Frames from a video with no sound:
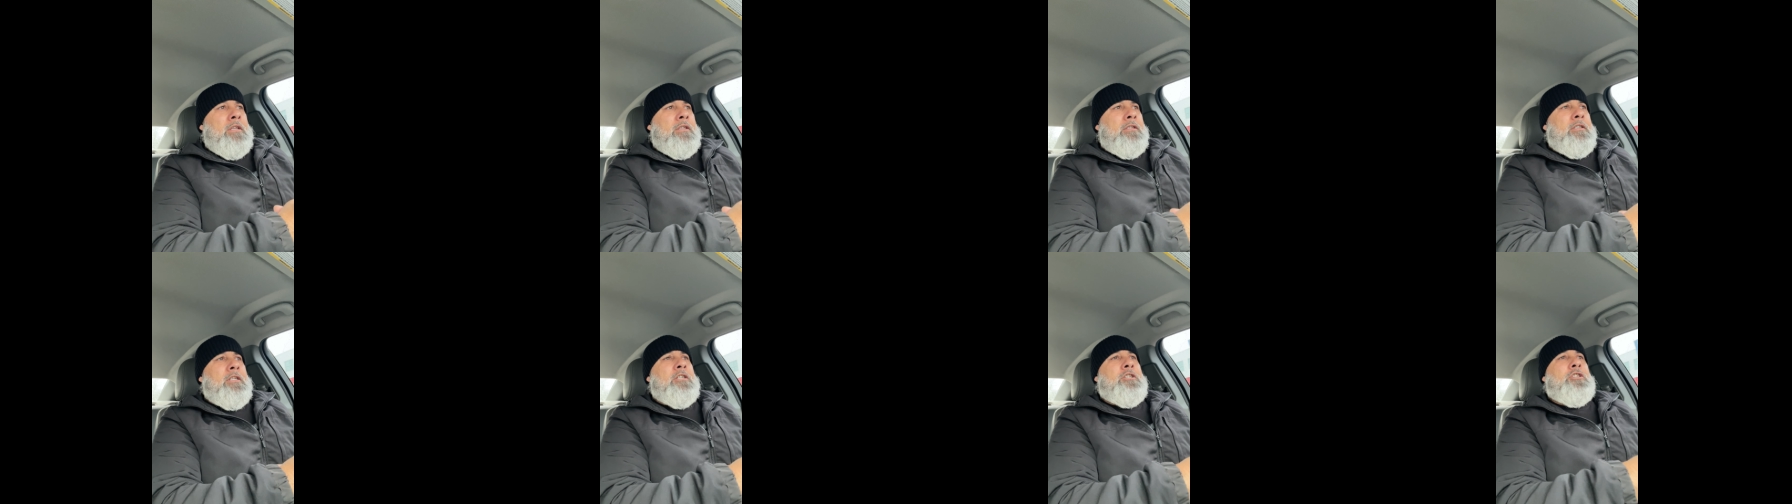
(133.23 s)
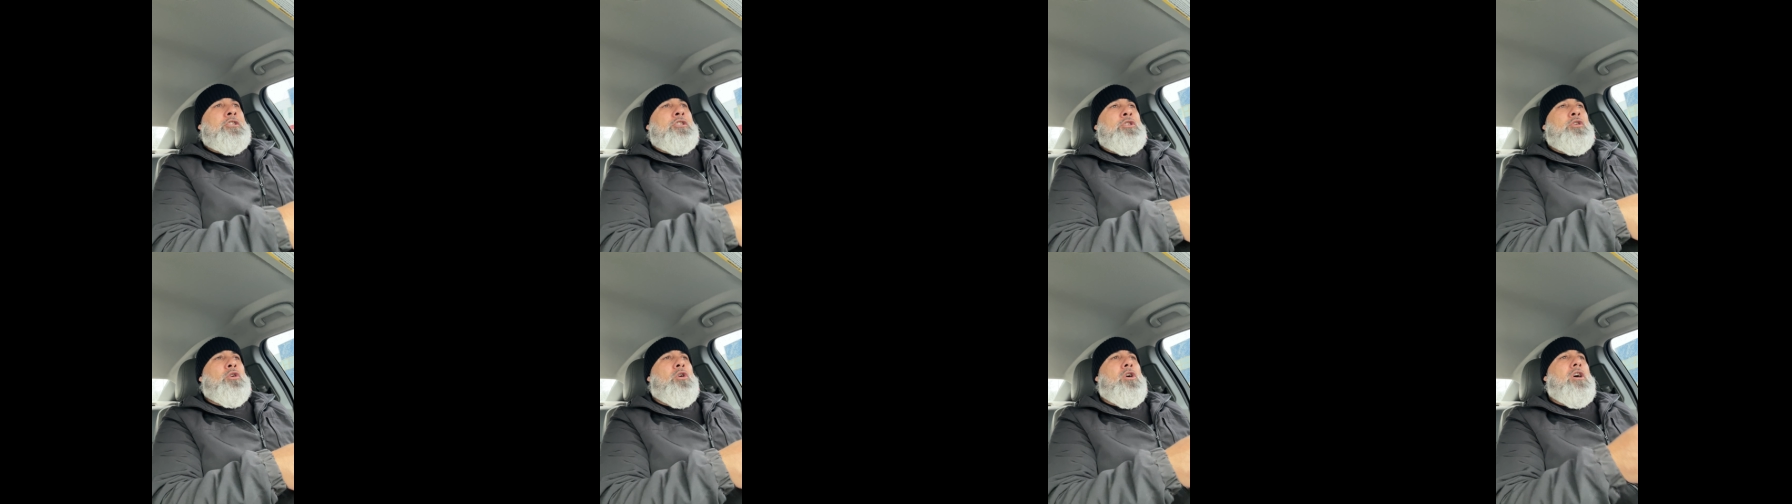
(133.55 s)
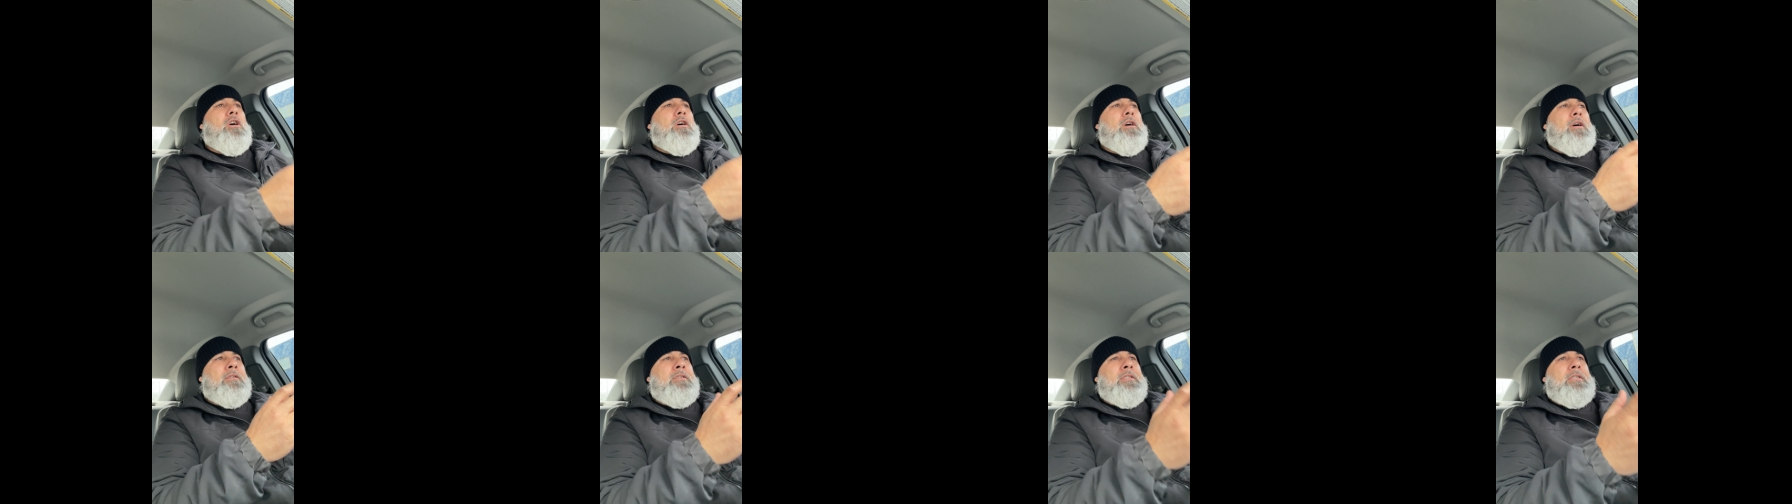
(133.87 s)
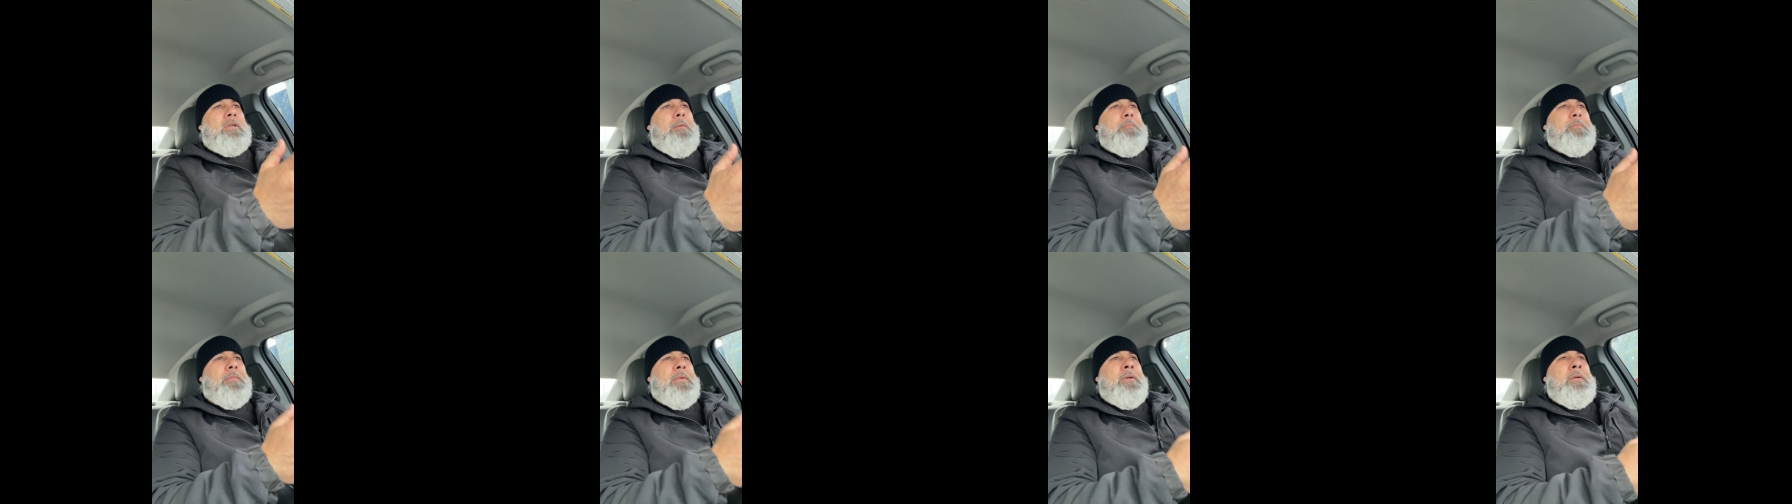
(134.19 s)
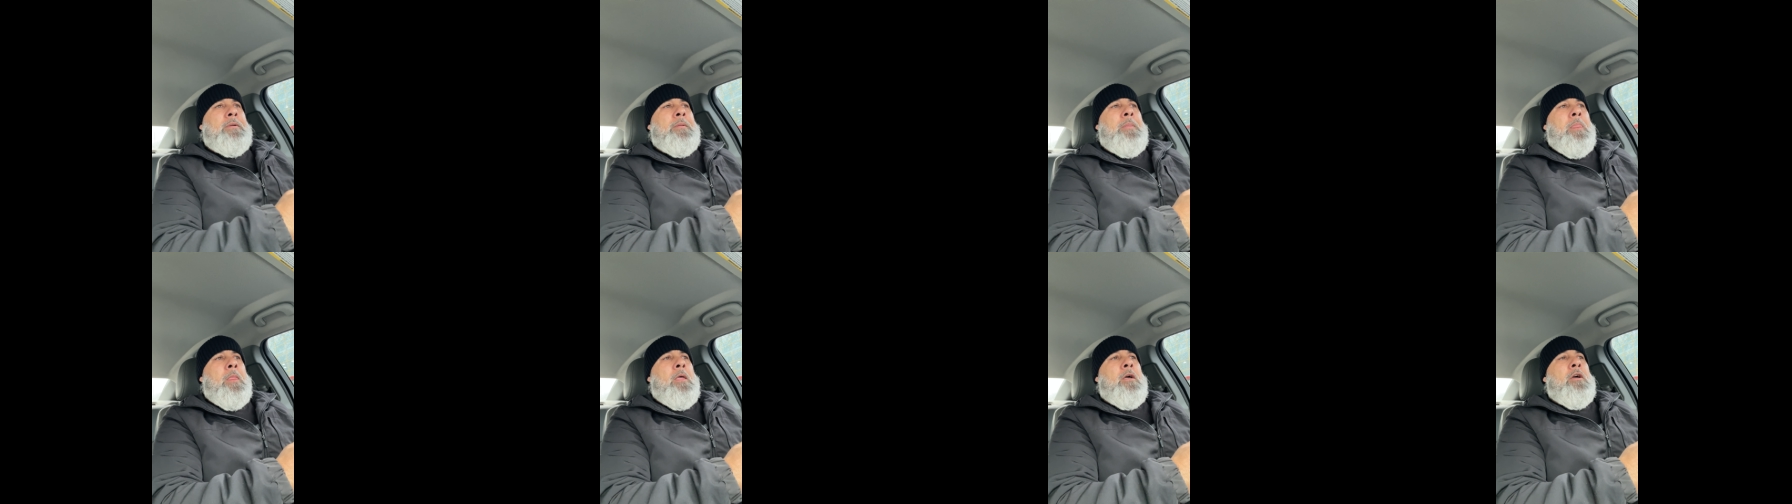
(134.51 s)
this talk or
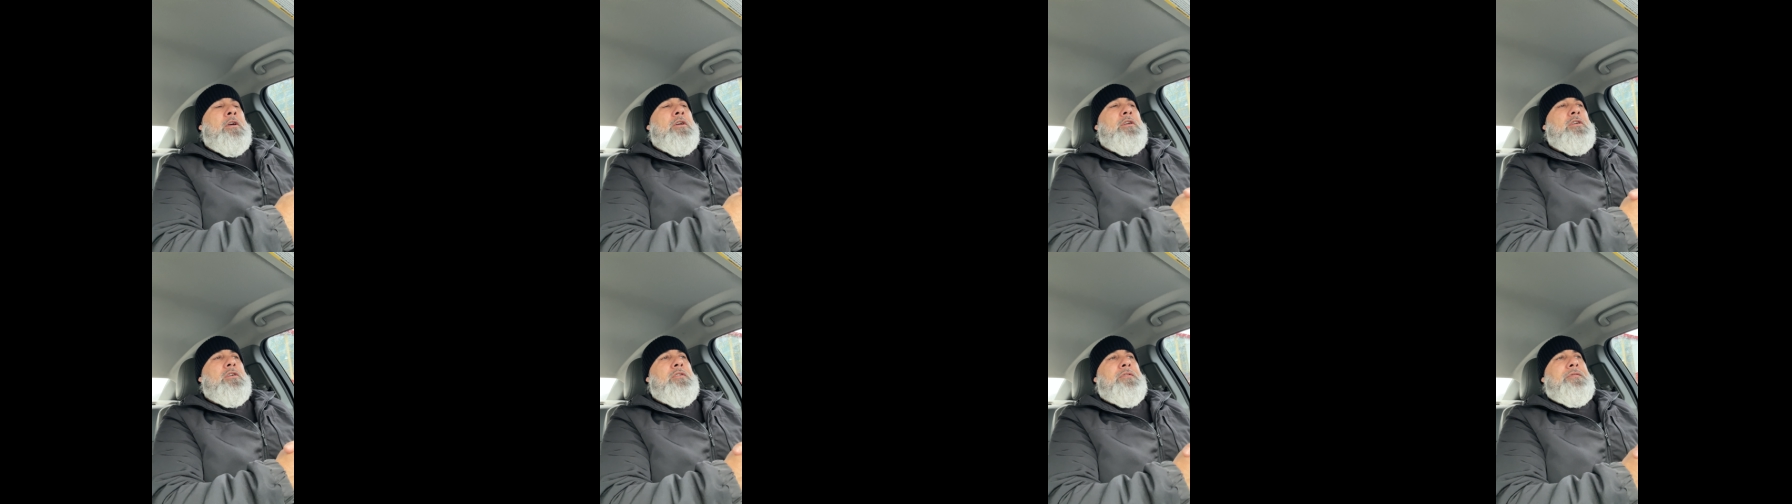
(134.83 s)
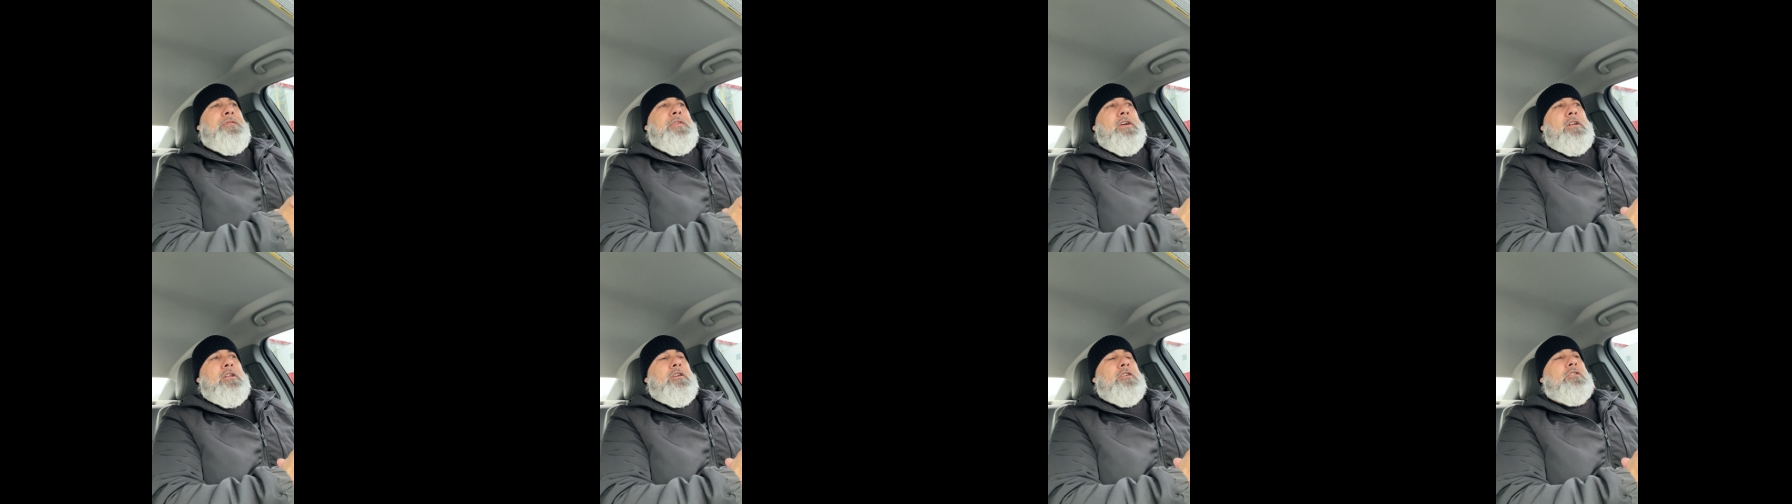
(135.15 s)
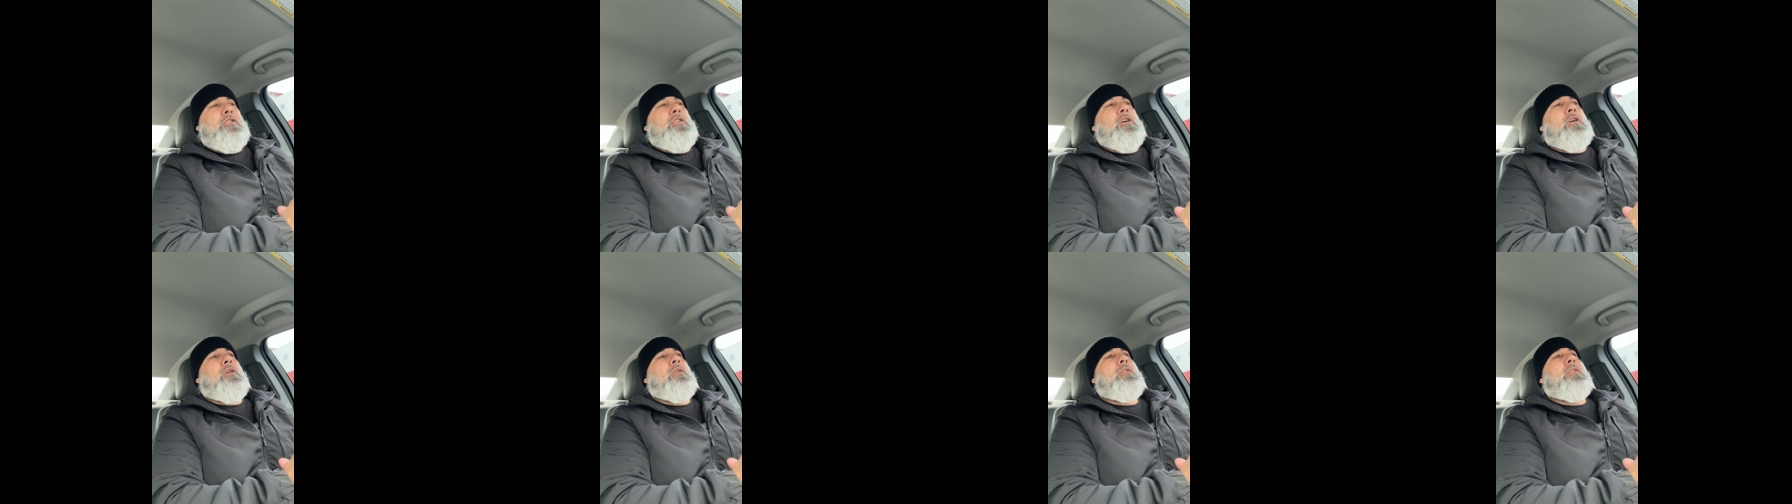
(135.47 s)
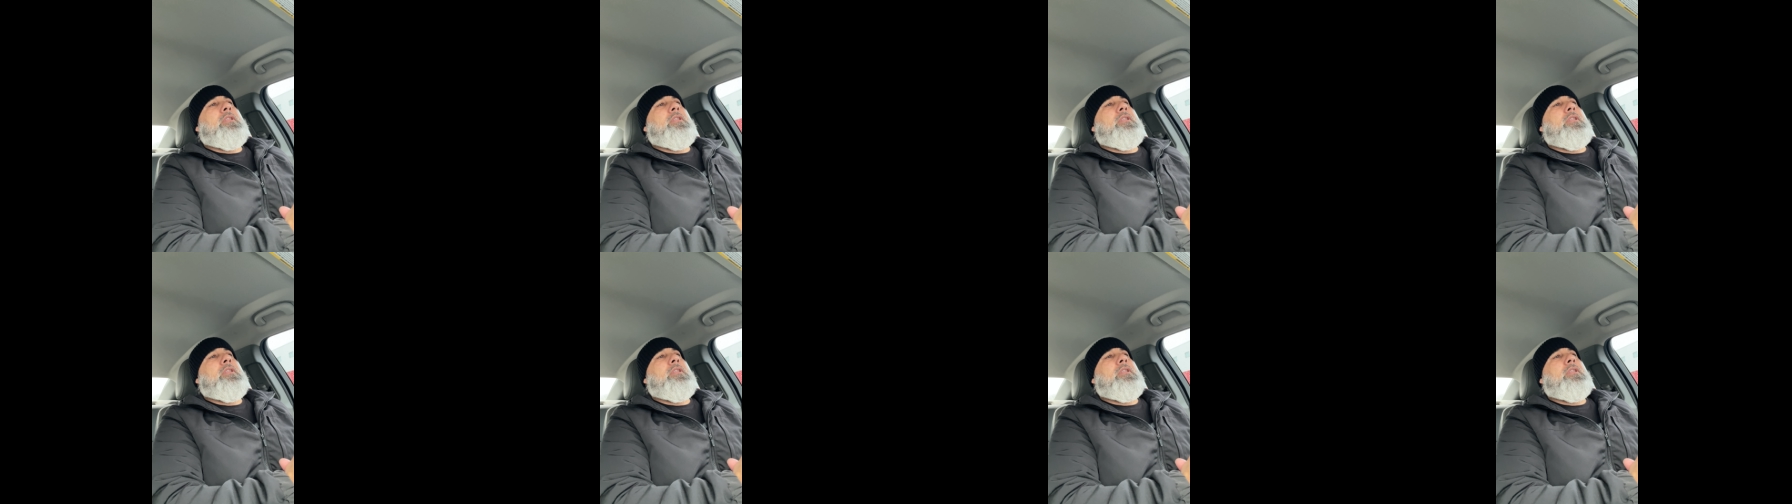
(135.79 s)
something you feel as though